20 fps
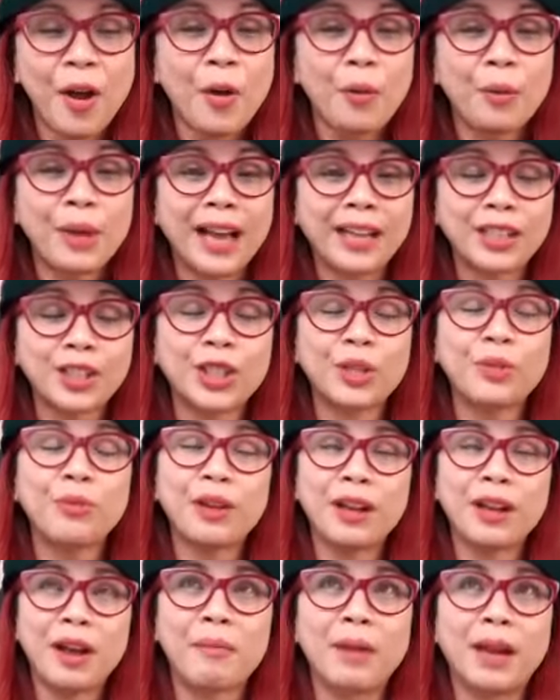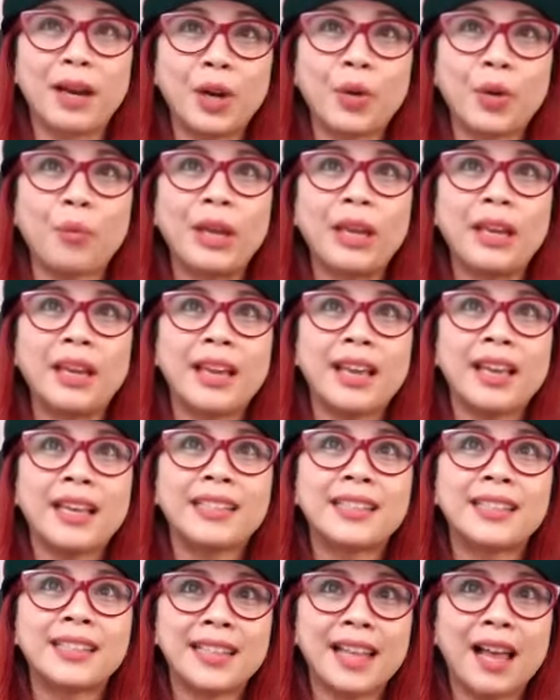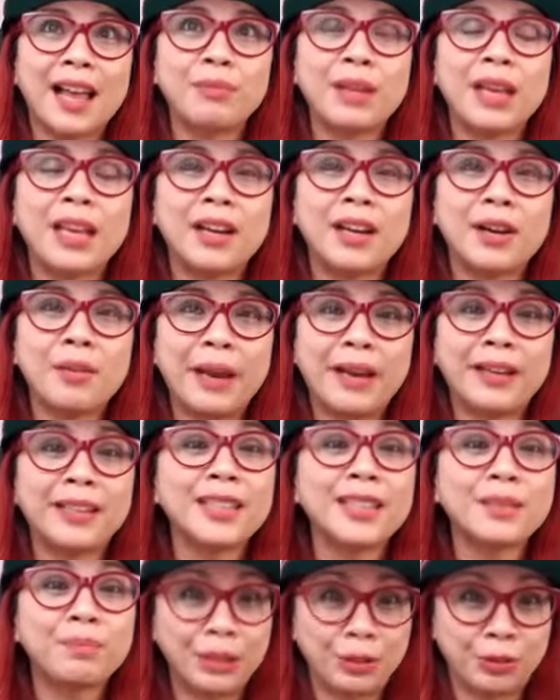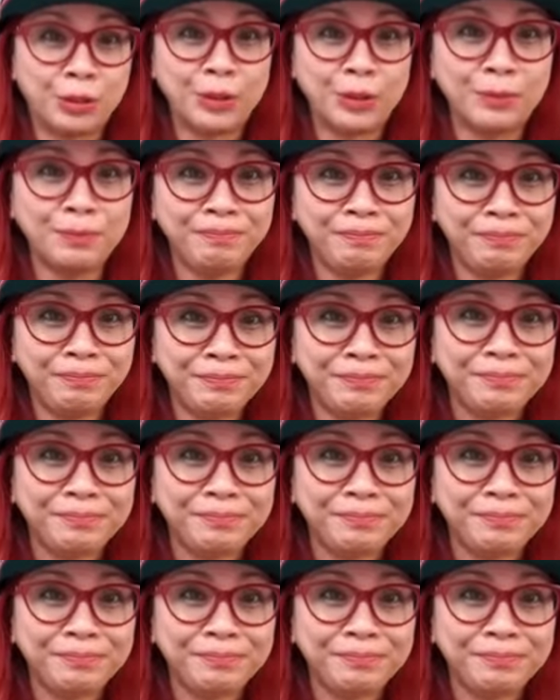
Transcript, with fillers: we actually when we got married, we slept in our parents' bedroom